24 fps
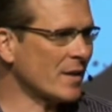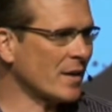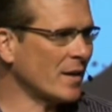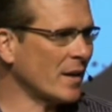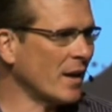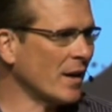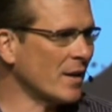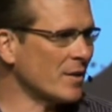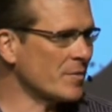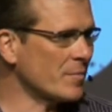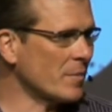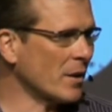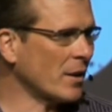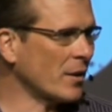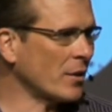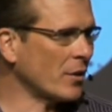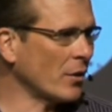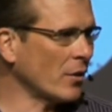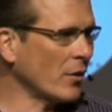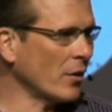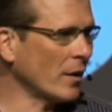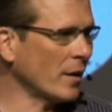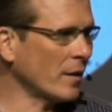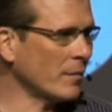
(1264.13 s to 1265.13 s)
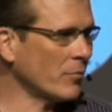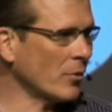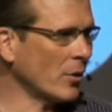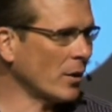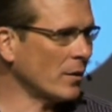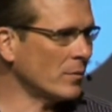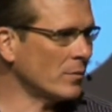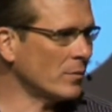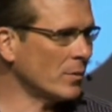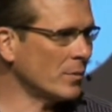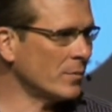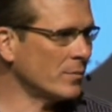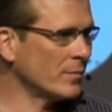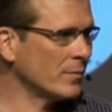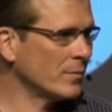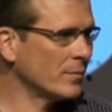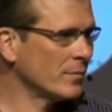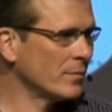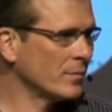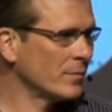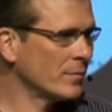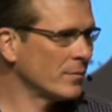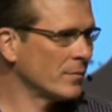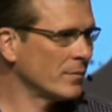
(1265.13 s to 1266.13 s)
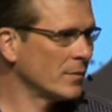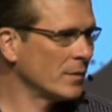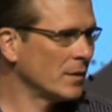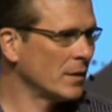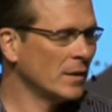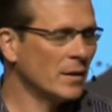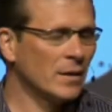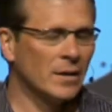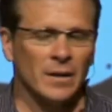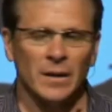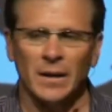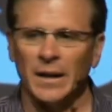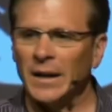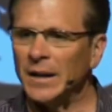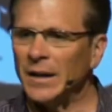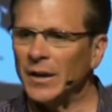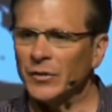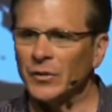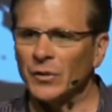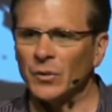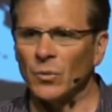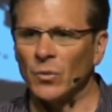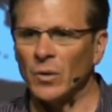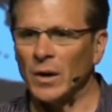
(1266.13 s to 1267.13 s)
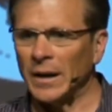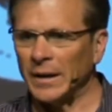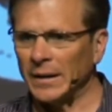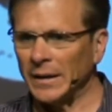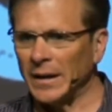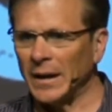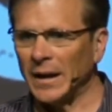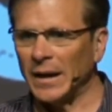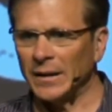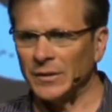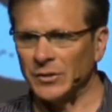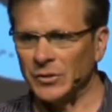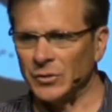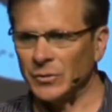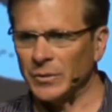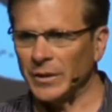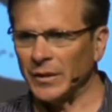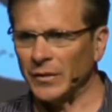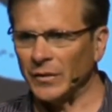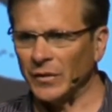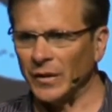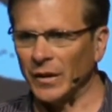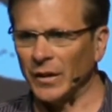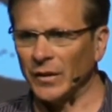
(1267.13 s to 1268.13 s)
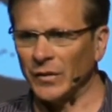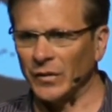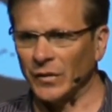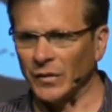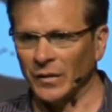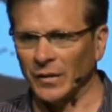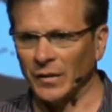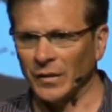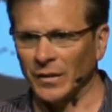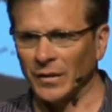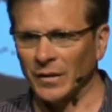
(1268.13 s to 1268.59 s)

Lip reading: a cosmic authority problem. He doesn't want God to exist.